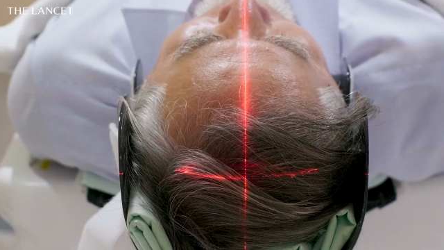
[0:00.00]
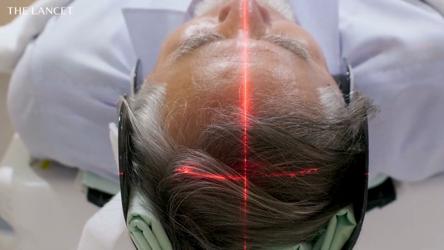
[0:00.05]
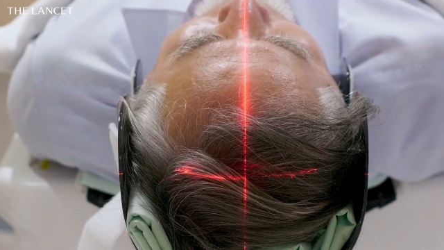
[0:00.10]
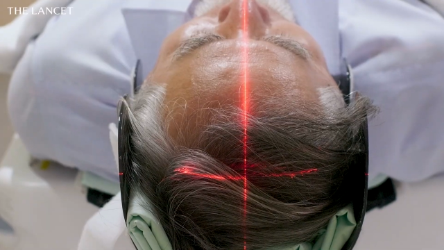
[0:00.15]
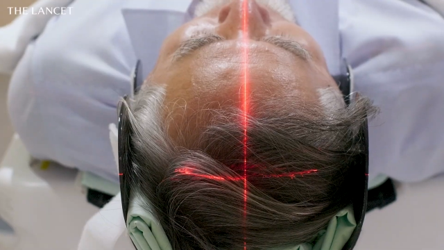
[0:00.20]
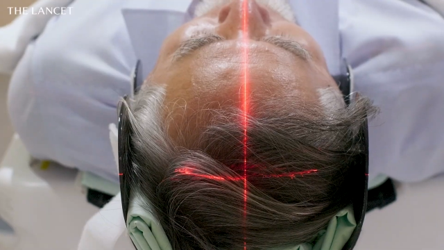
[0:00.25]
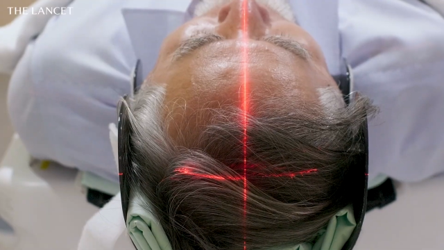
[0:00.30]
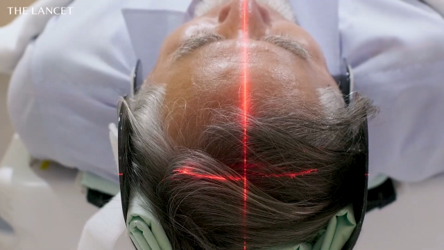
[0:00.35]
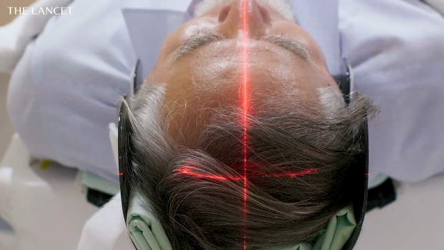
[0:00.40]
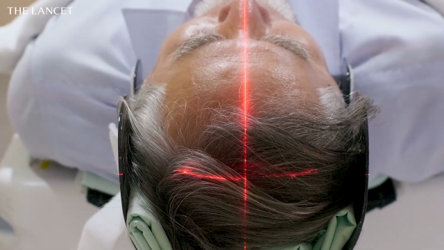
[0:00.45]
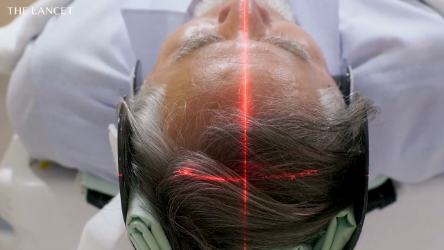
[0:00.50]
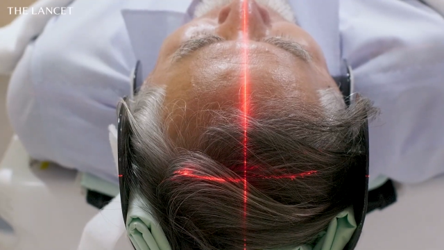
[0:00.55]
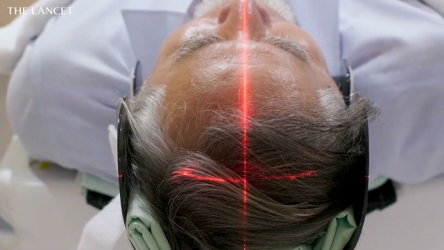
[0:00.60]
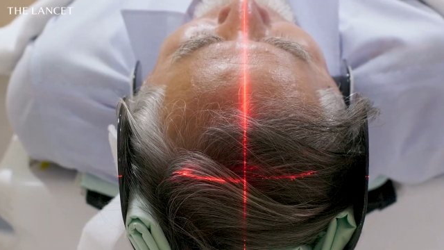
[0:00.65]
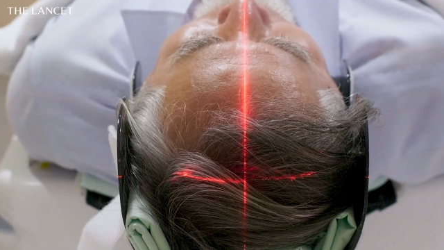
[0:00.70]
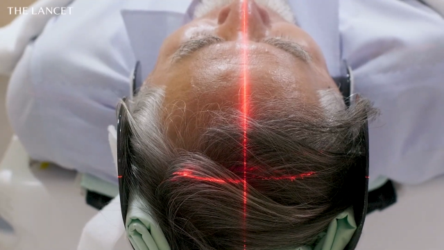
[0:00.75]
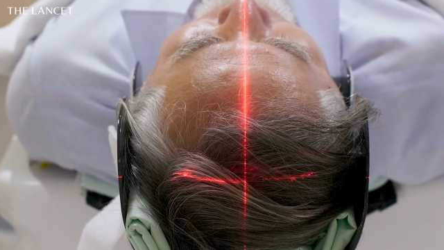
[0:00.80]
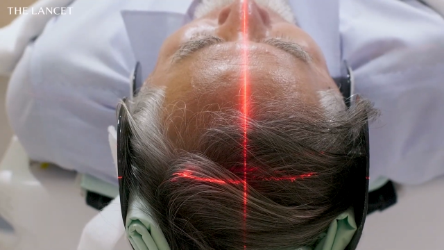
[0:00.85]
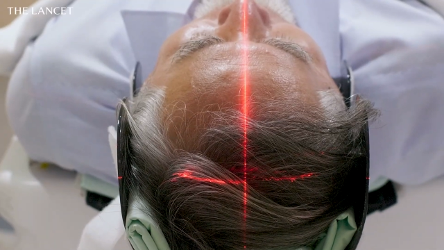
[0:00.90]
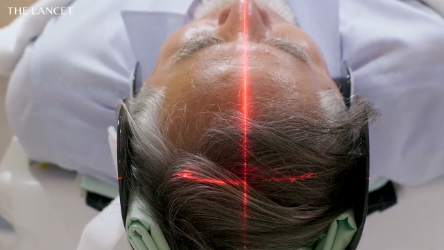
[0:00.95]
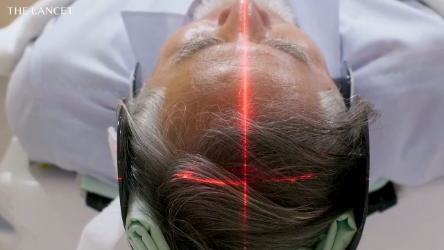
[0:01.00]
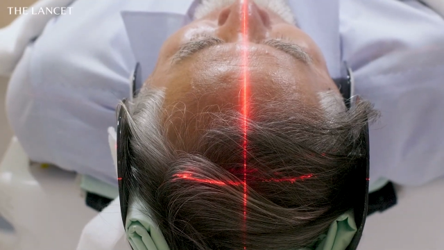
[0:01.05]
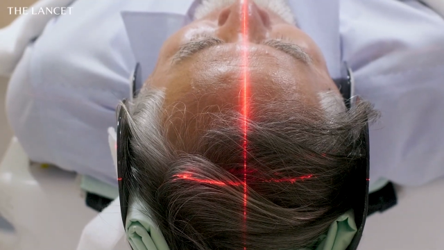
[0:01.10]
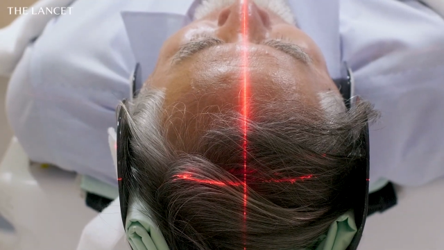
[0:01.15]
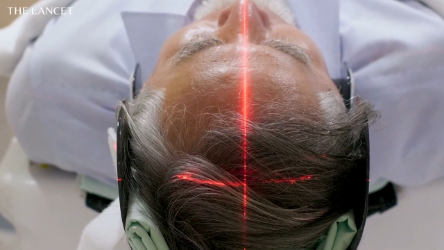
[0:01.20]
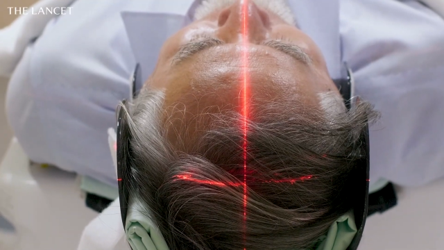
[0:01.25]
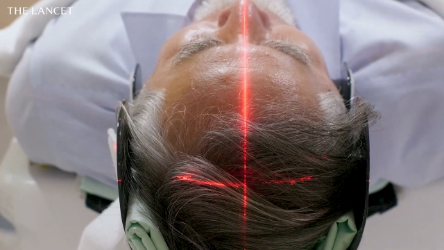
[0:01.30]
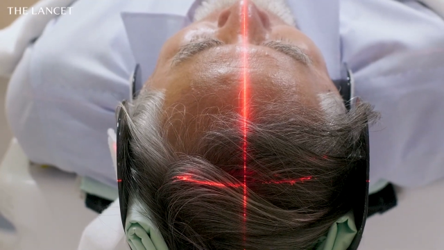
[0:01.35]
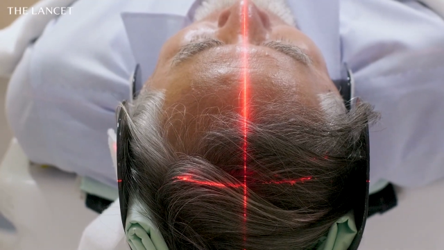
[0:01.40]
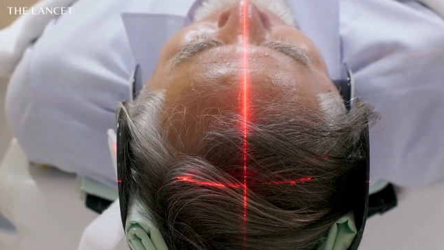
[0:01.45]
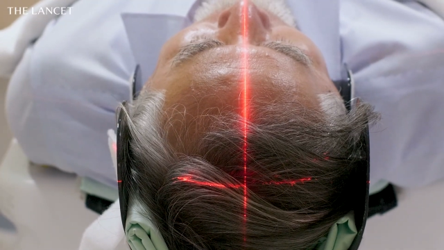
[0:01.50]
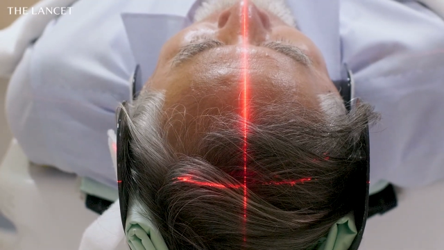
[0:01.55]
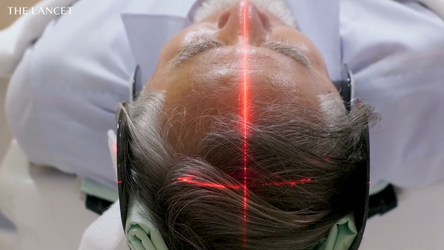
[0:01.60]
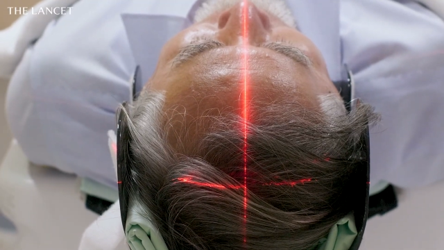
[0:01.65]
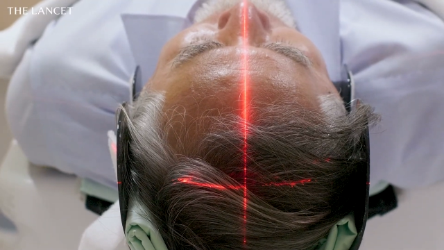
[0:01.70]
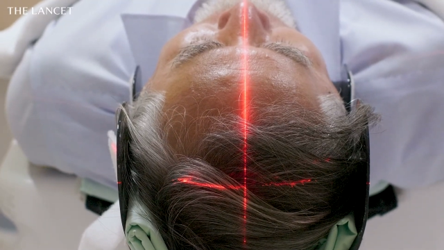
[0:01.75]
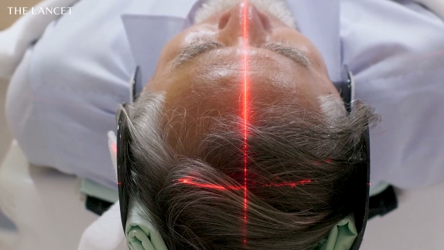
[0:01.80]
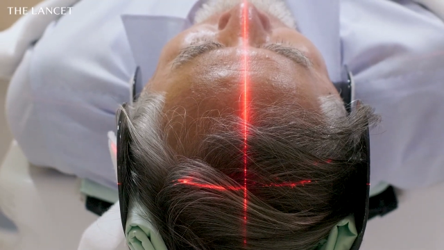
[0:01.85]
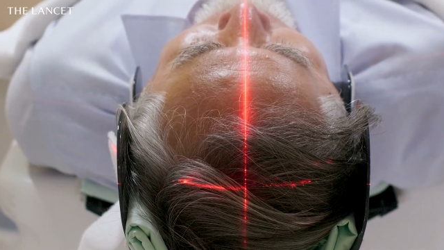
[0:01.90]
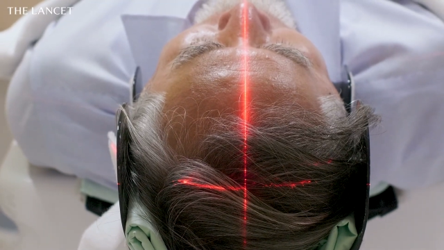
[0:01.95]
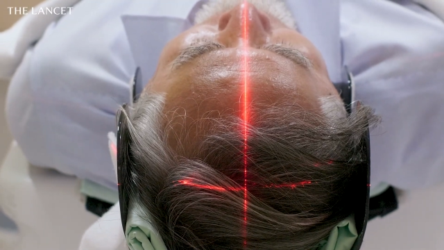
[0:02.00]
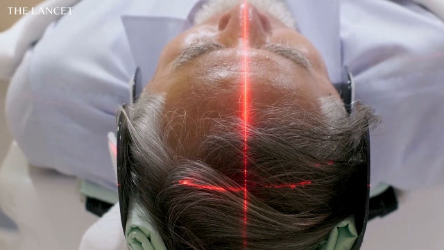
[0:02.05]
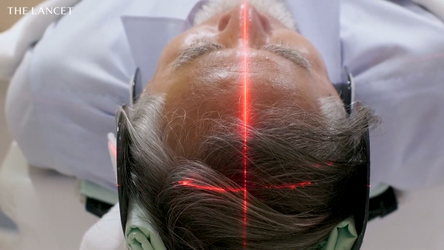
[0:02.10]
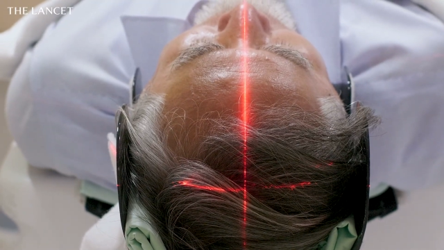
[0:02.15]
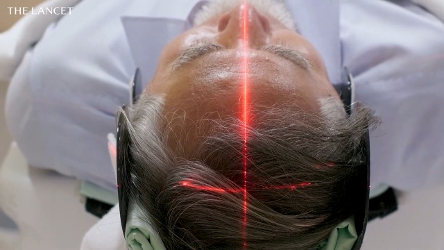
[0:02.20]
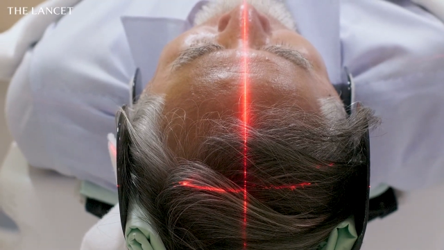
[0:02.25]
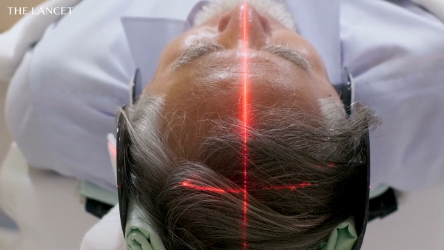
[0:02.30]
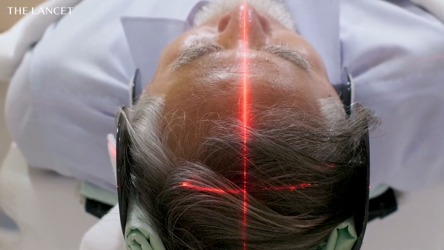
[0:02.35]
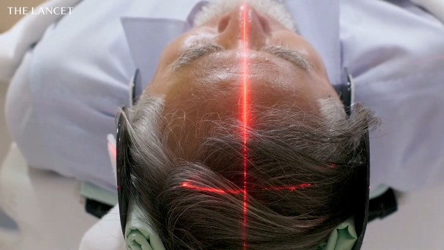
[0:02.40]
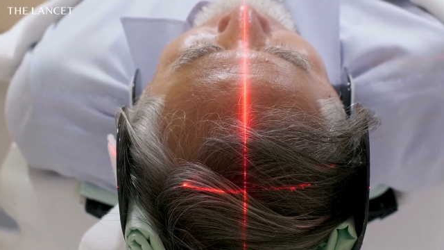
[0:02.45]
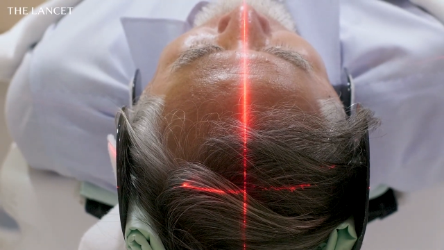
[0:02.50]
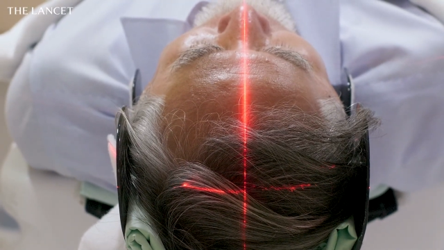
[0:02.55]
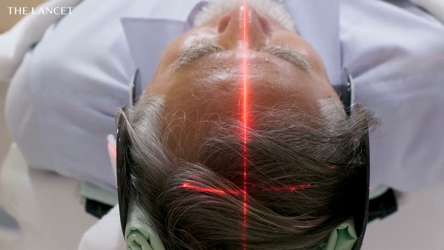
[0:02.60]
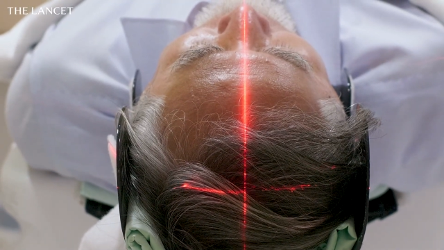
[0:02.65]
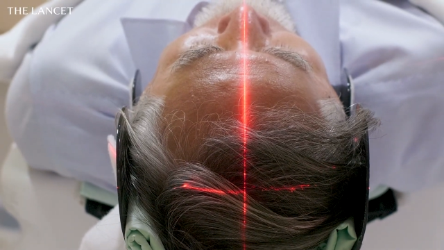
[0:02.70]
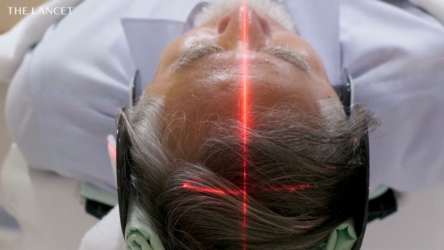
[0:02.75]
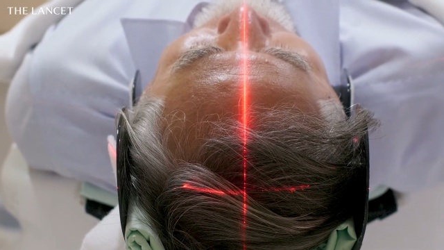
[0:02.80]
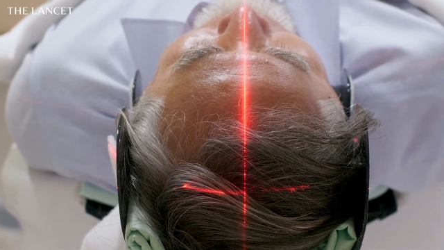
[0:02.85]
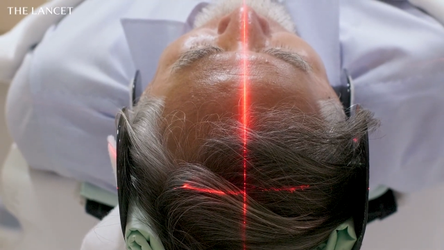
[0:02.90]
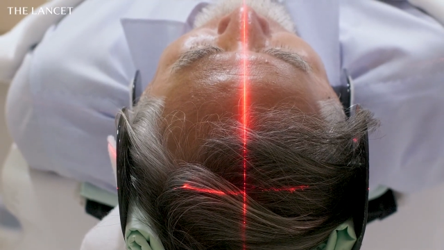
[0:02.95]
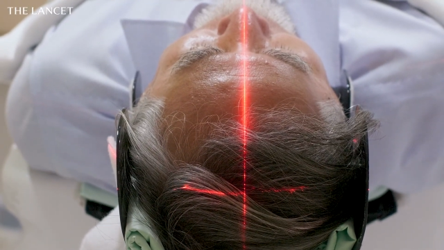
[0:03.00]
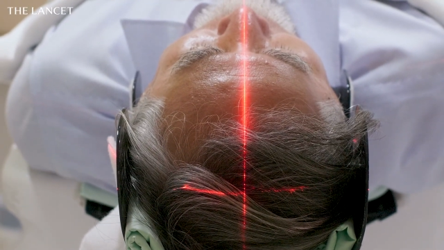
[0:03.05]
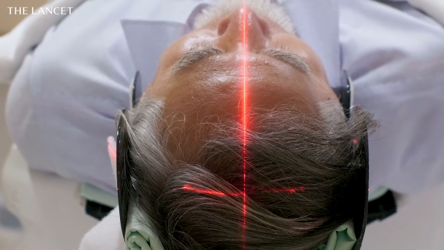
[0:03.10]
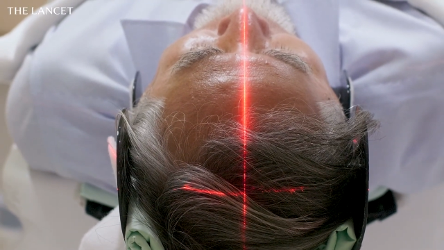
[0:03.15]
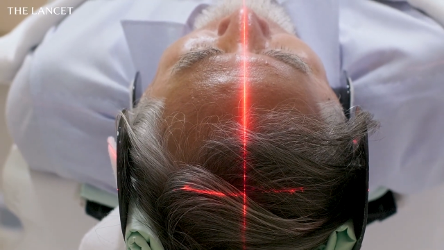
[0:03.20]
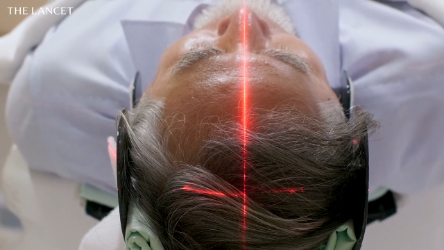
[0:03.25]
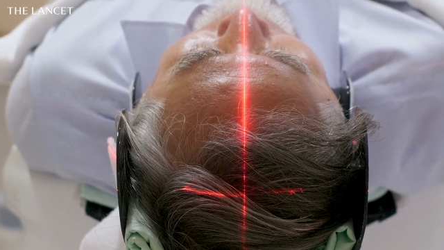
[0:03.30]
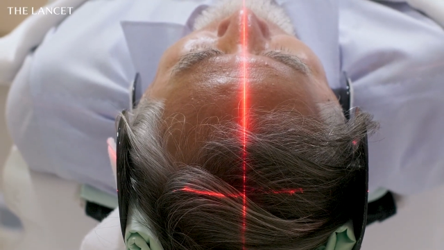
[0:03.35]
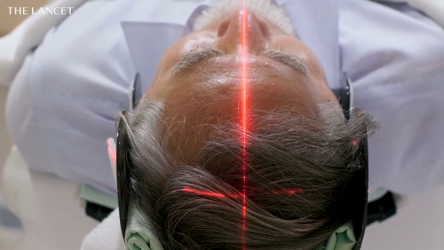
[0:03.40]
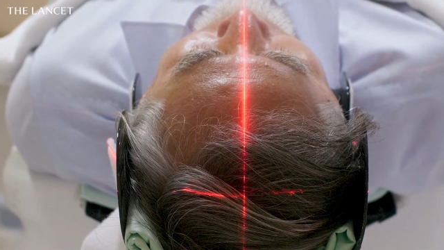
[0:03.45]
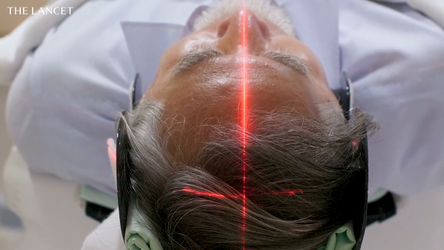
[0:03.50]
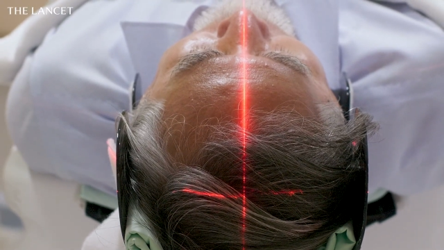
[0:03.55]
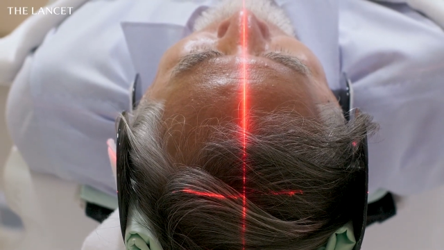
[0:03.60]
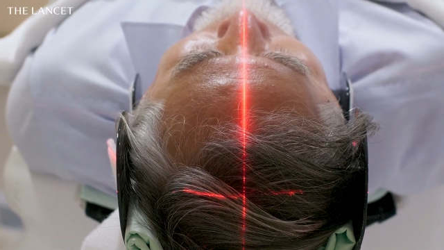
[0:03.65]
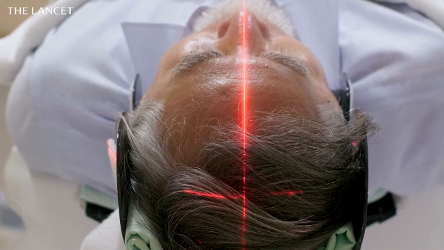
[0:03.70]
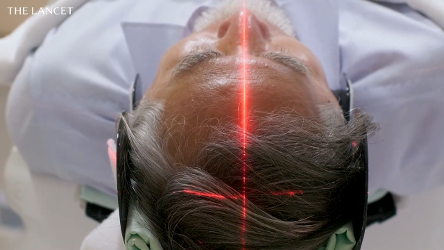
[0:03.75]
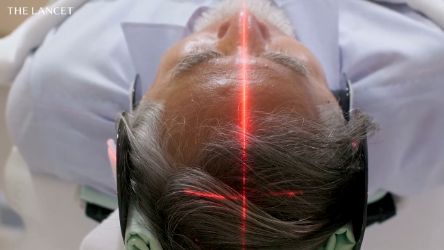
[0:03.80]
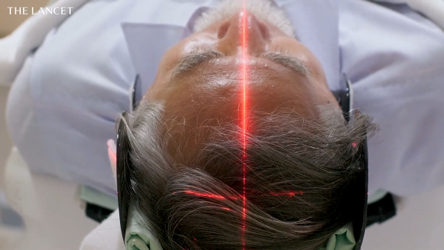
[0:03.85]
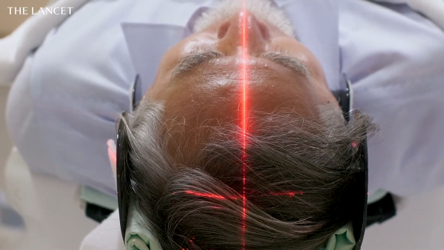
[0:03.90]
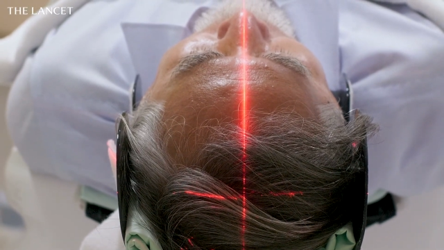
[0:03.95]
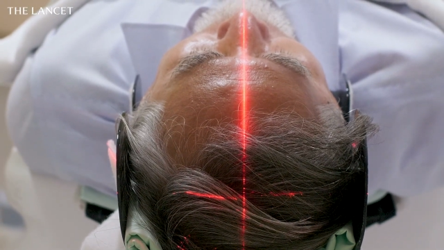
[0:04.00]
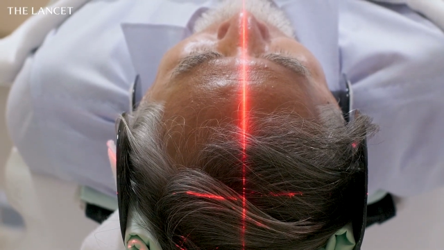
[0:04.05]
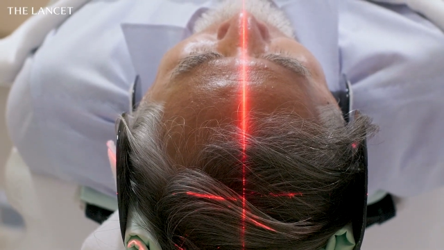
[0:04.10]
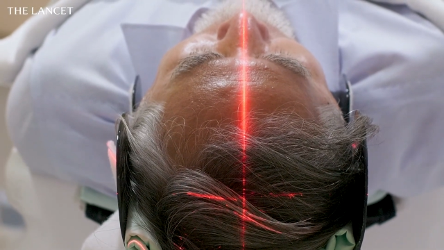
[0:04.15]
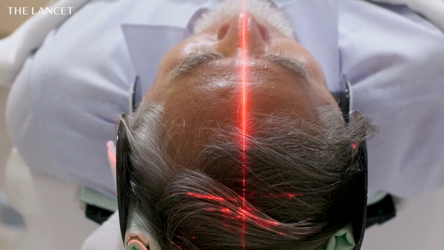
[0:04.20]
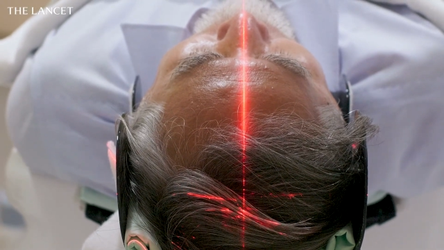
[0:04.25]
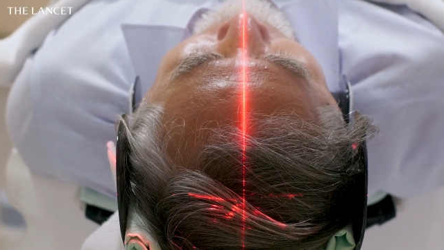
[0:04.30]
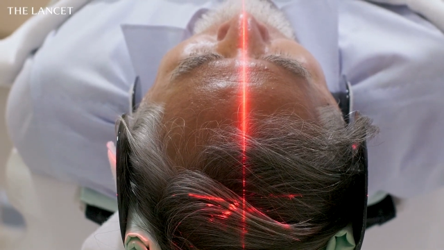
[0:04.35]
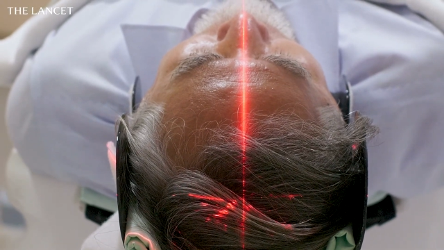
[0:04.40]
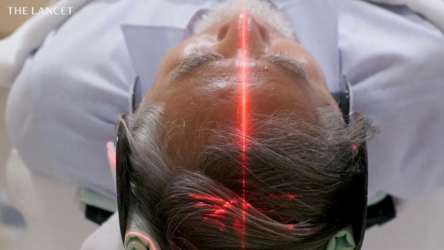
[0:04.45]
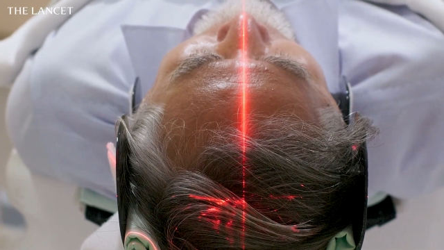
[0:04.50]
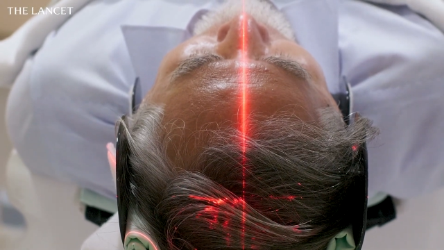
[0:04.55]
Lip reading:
No face is visible, so there are no lips to read.